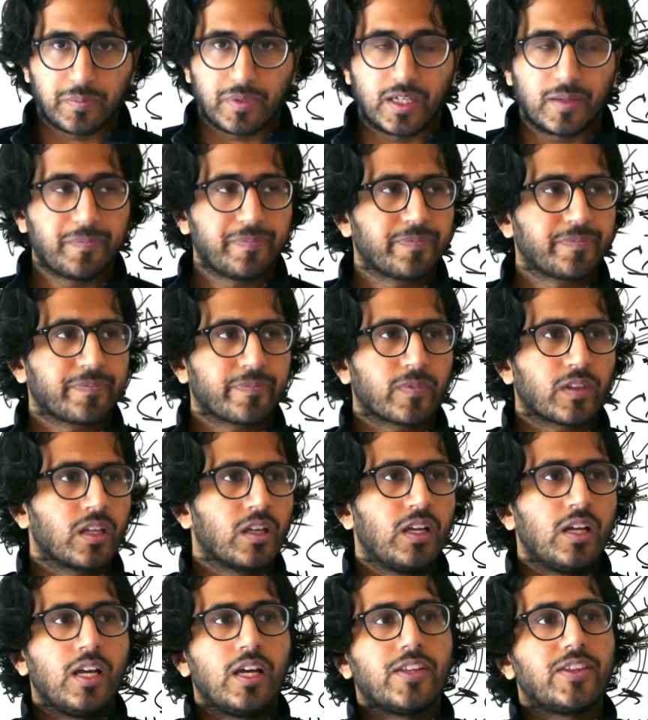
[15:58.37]
But
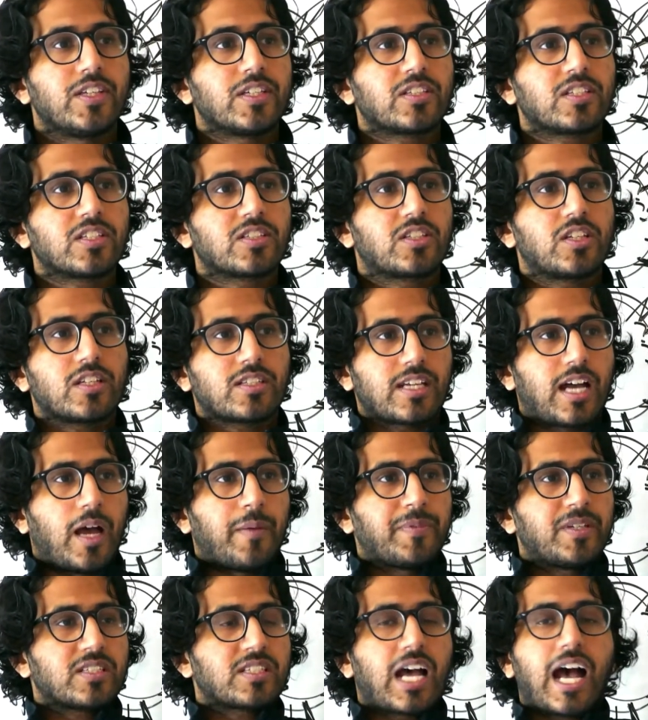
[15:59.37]
this is just,
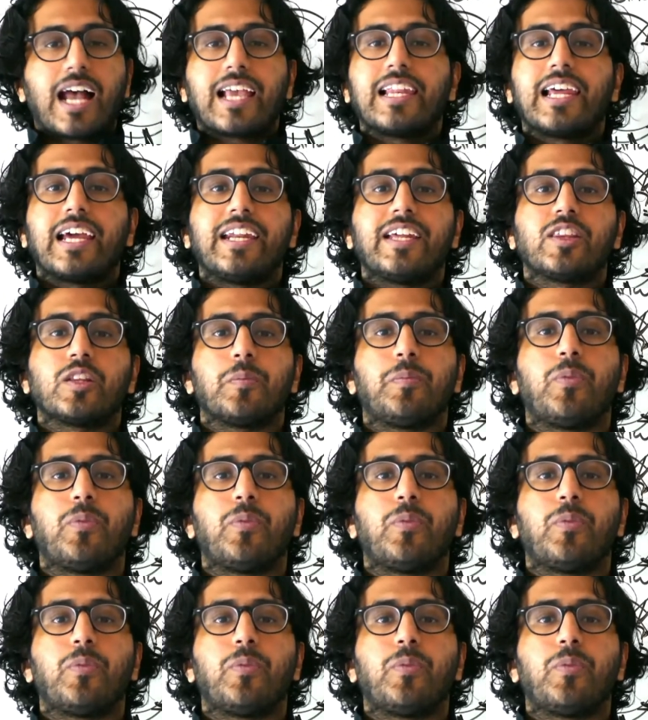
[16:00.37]
I'm just highlighting